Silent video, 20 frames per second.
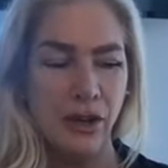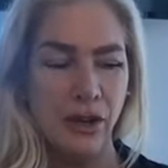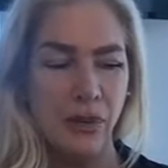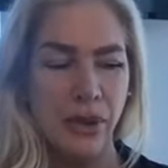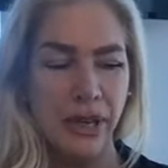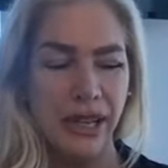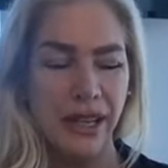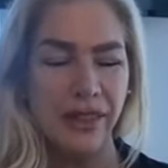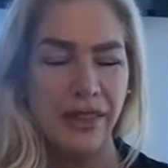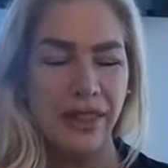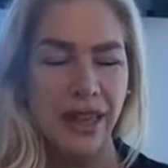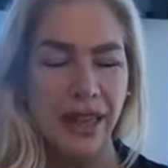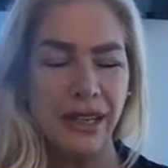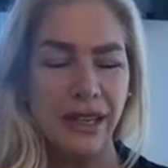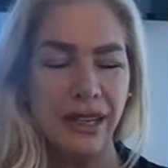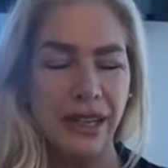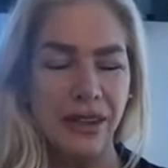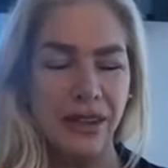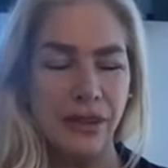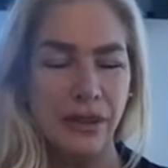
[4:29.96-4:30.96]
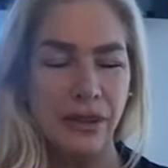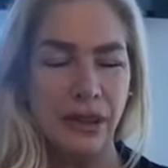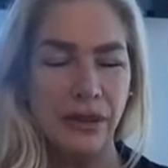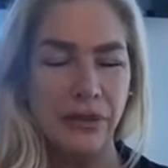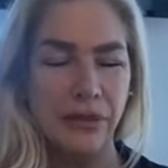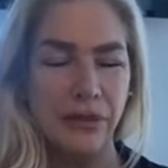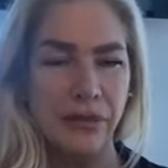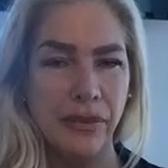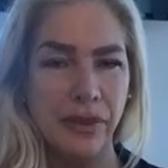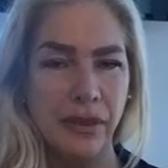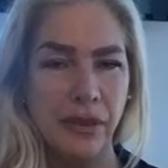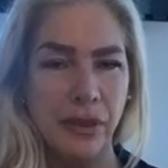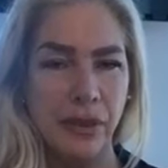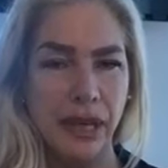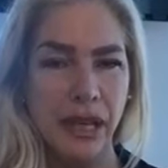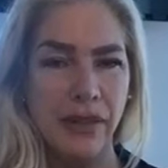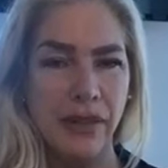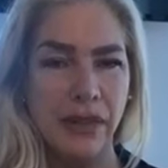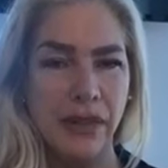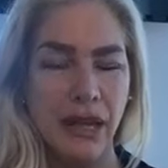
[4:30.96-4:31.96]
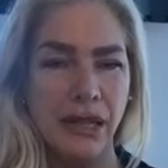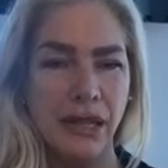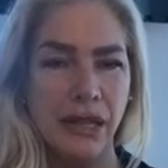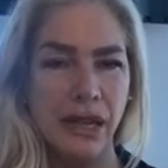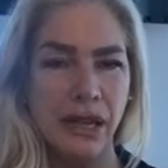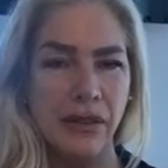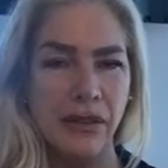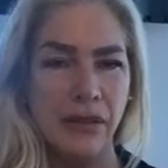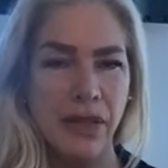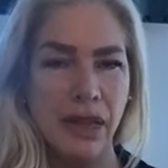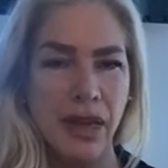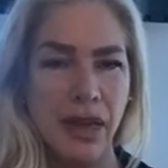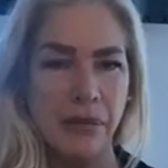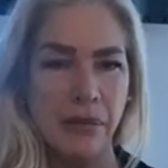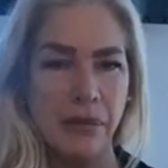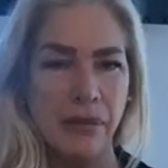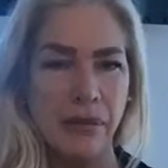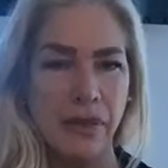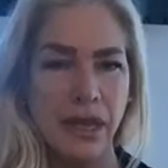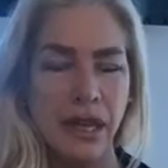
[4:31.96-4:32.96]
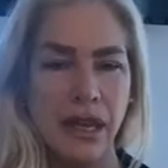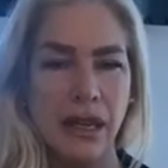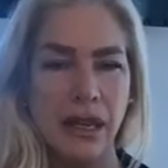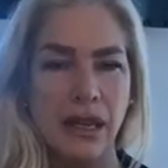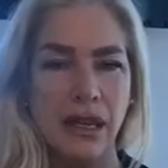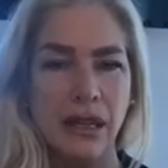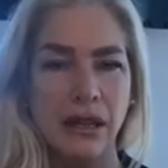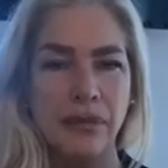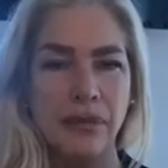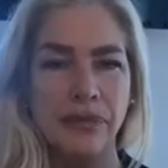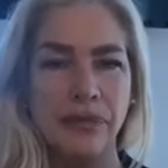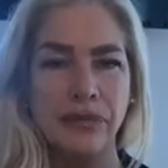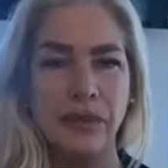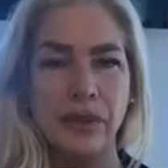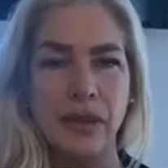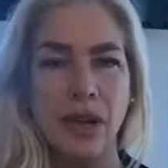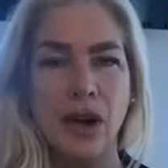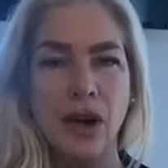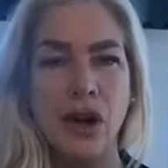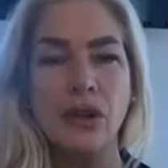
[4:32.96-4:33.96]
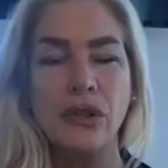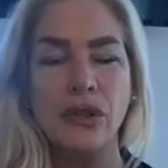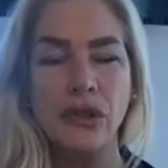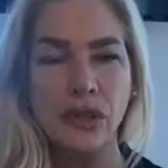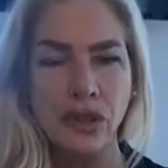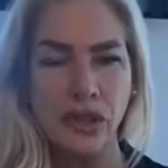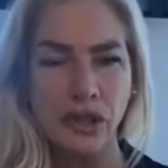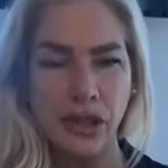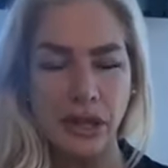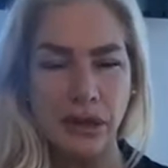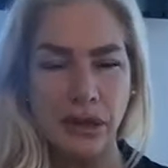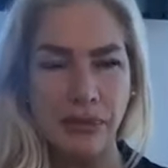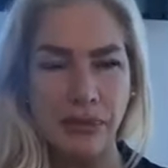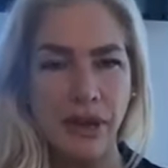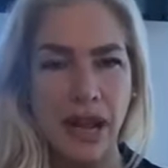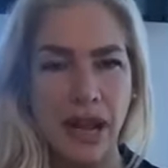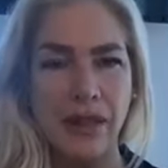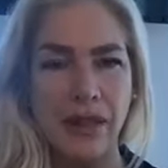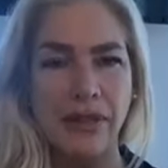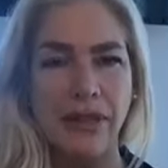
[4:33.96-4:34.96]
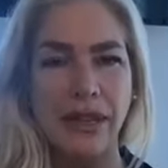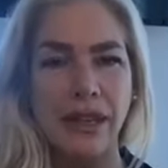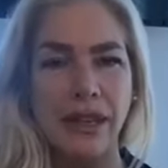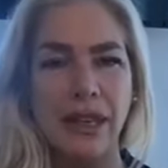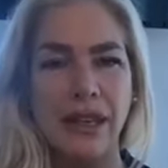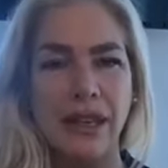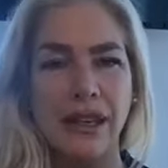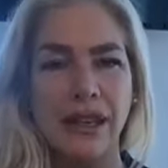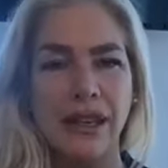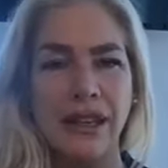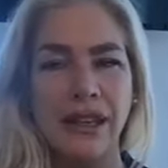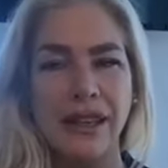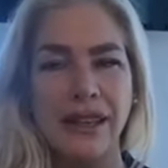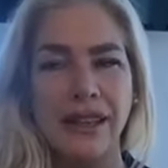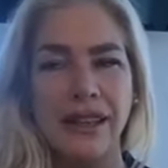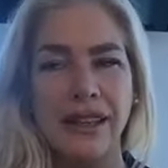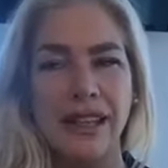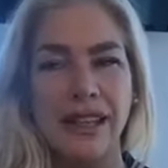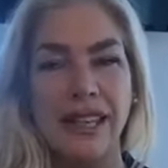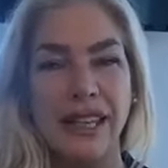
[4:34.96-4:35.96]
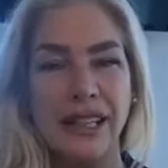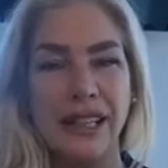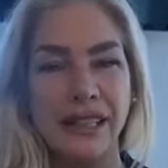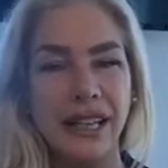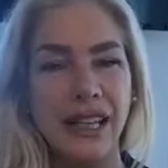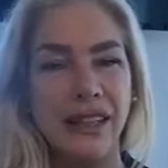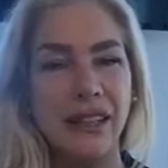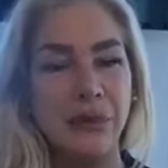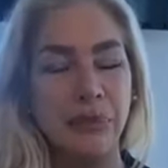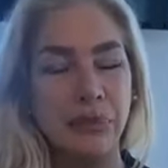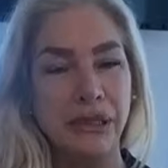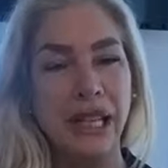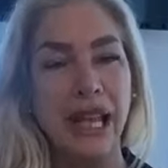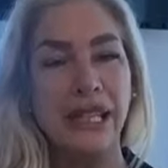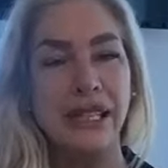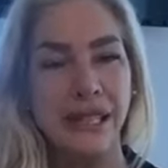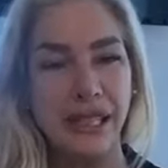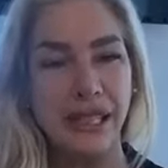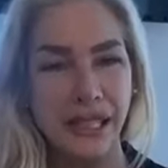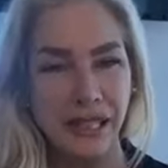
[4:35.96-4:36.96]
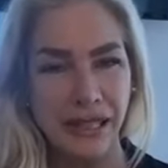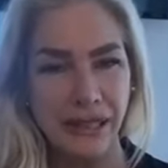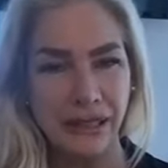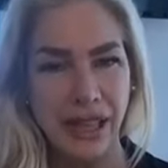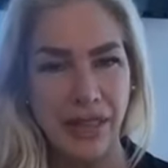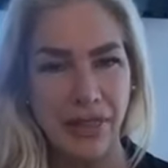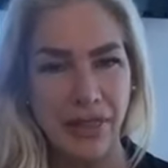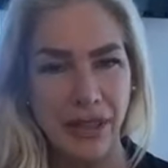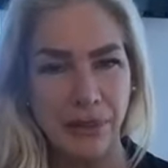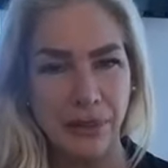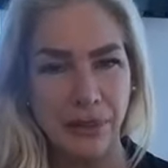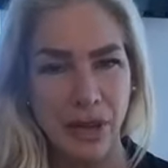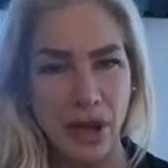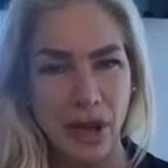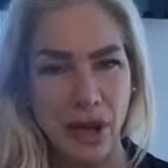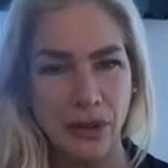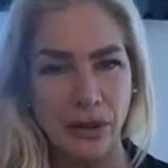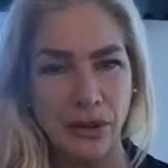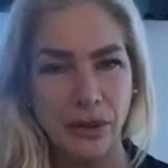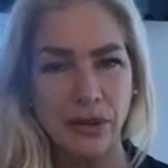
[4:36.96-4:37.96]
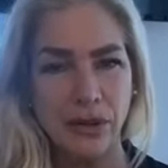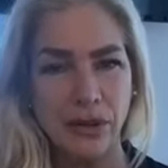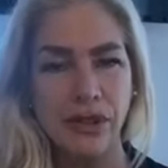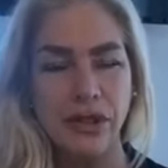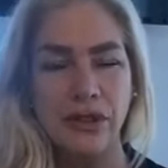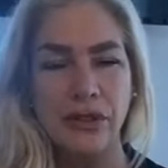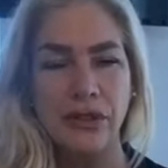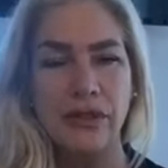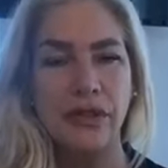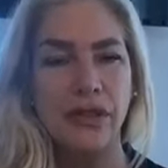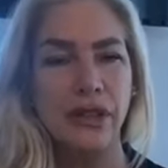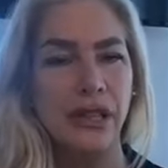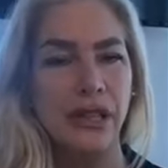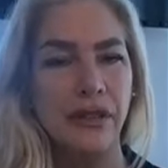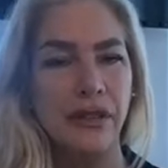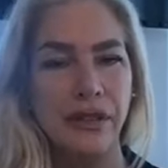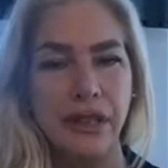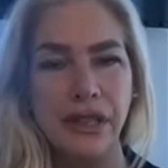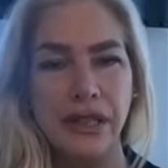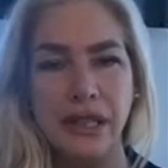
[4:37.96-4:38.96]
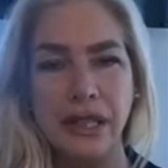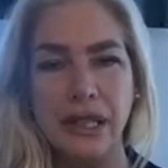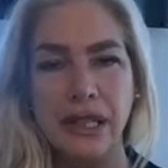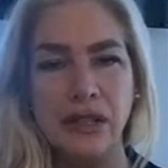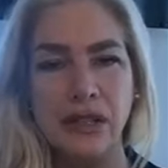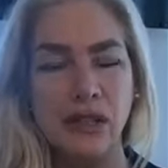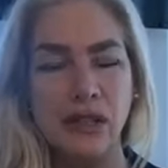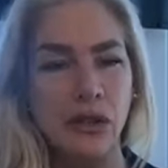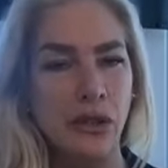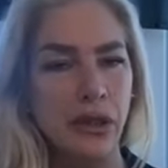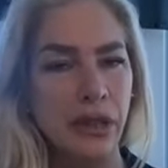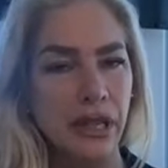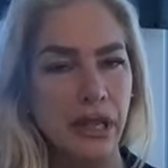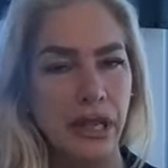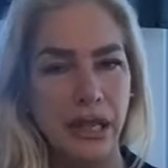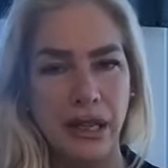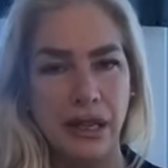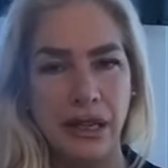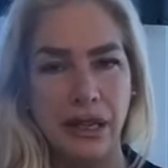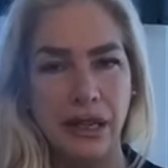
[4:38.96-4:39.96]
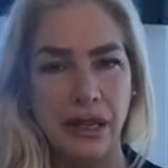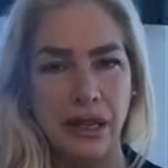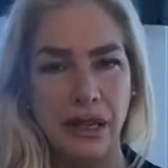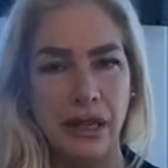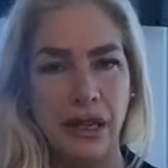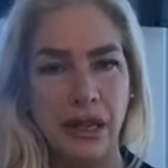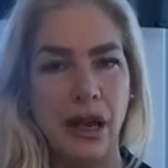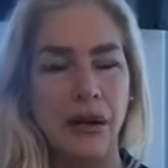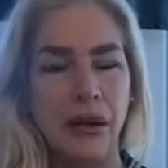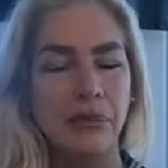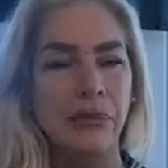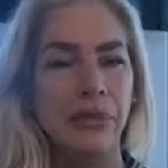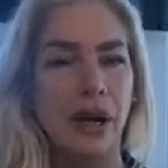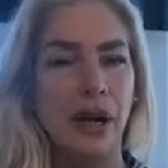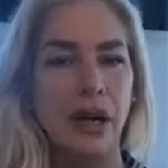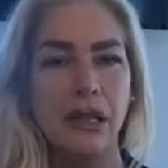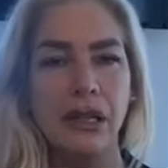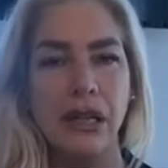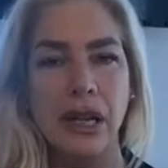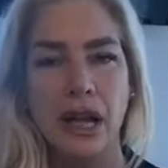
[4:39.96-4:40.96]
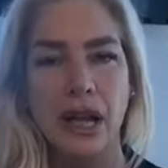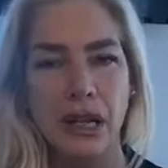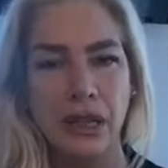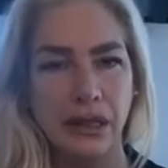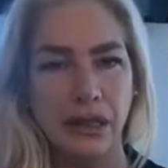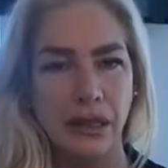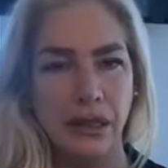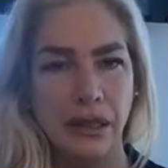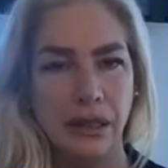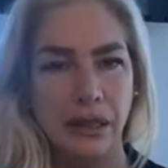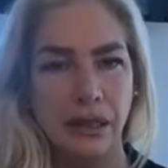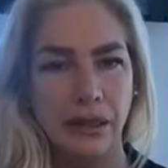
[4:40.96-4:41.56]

we can then heal them. We can then give them the ownership and the healing and the blessing to let them go. So forgiveness is your key, bar none,